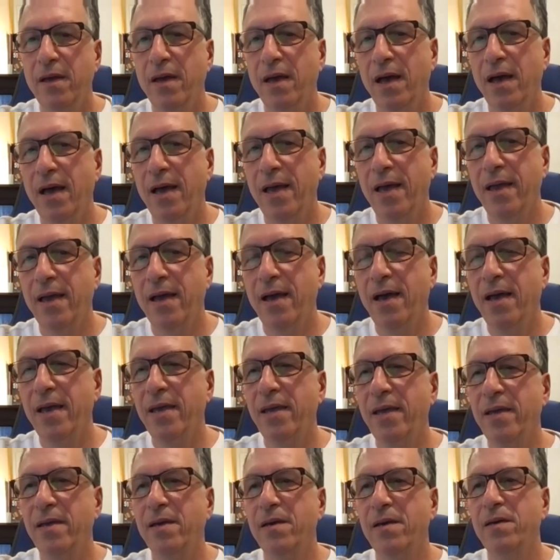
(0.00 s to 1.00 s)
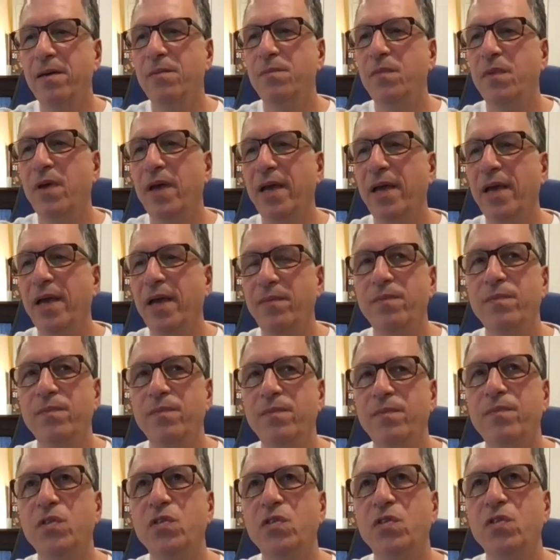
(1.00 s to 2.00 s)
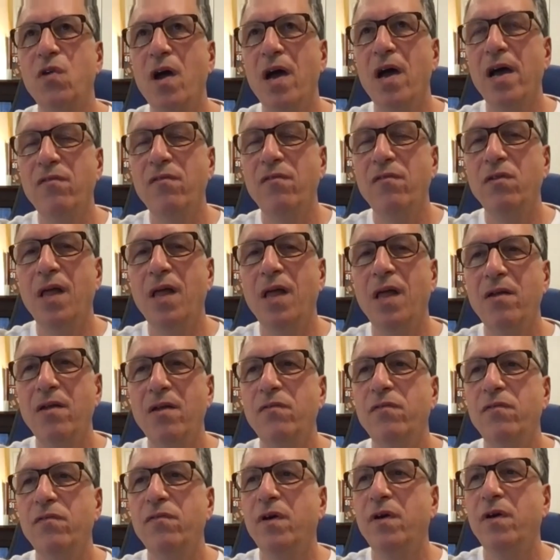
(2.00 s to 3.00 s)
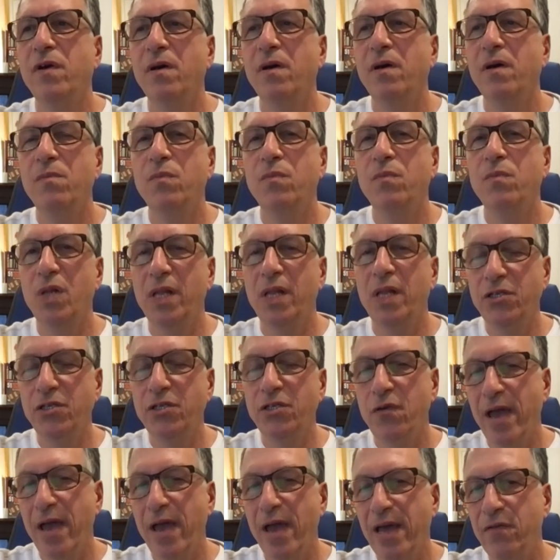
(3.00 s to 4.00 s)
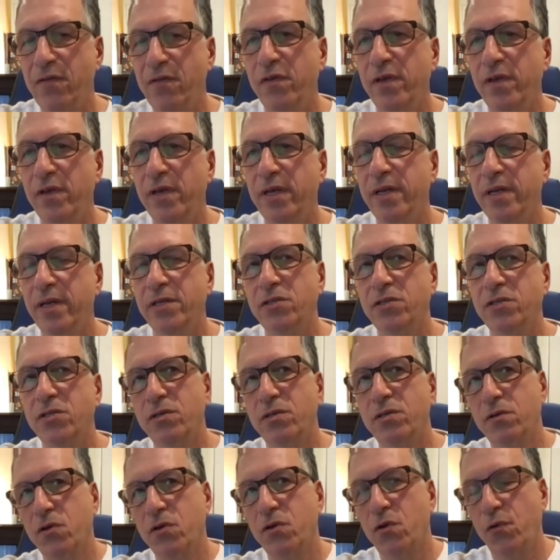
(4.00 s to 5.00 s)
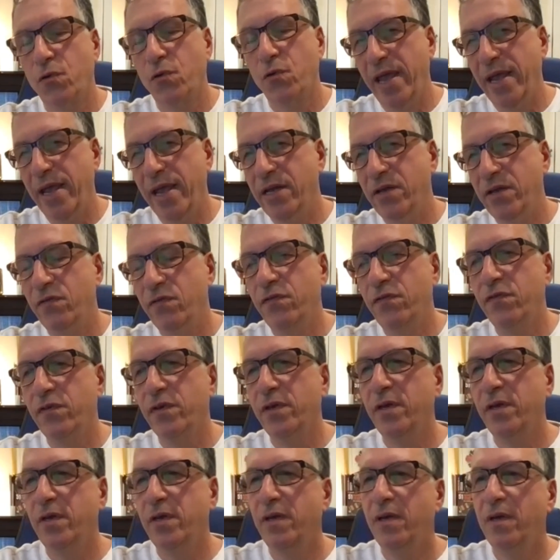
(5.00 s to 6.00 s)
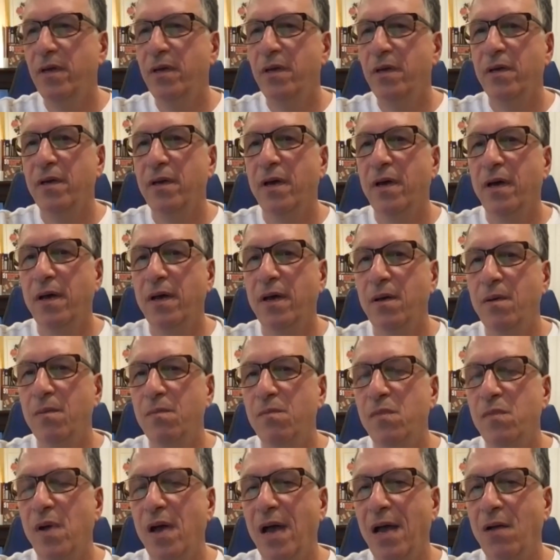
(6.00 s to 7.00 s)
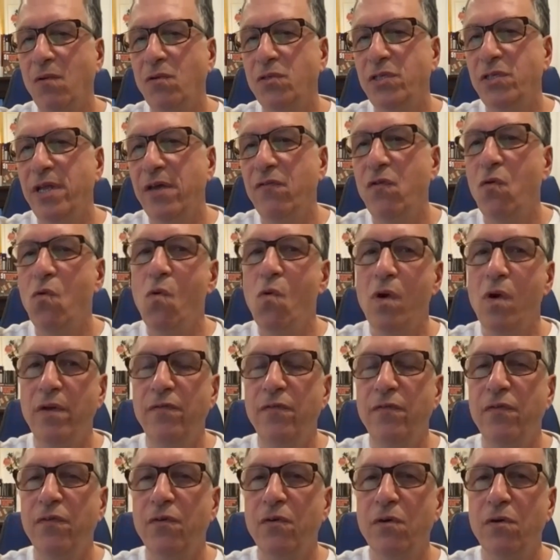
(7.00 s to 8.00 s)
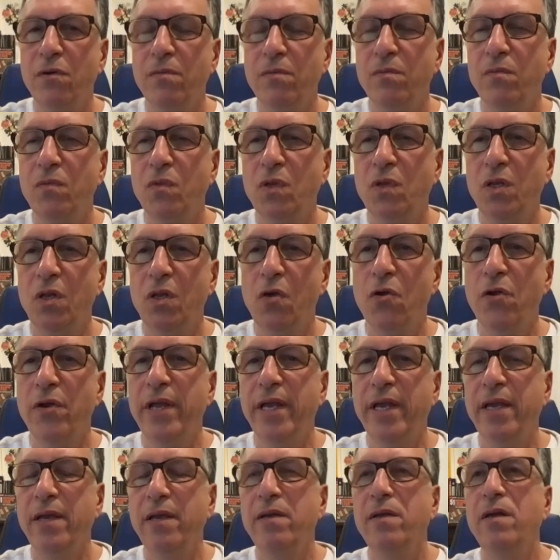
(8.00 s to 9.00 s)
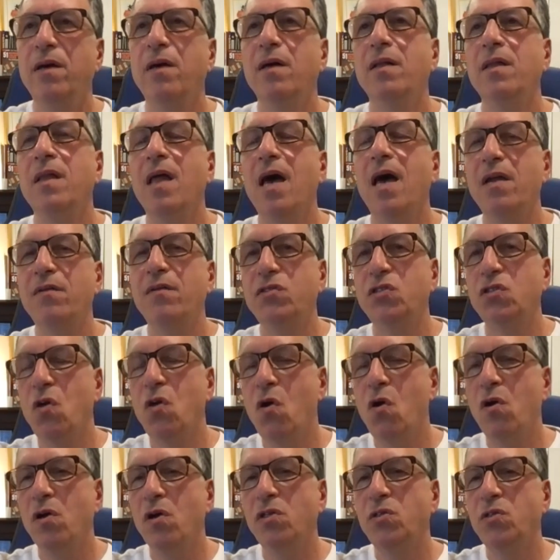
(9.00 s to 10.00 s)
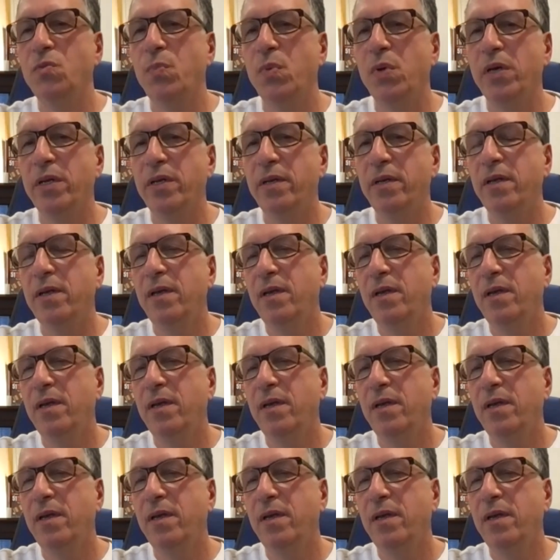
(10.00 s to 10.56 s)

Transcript: I derive a lot of pleasure out of it. It's creative. I was never one for learning a lot of songs, but